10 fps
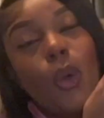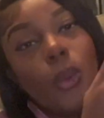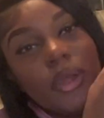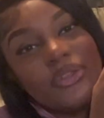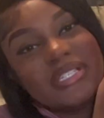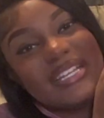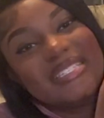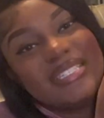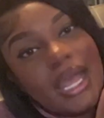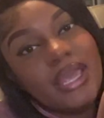where this can
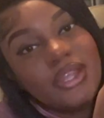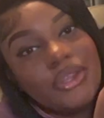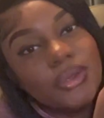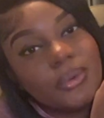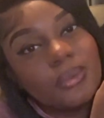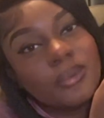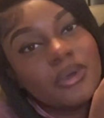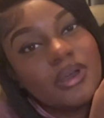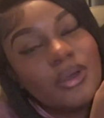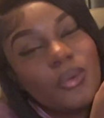take you.
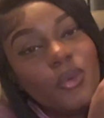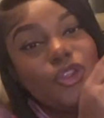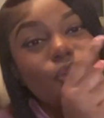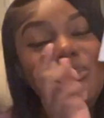When you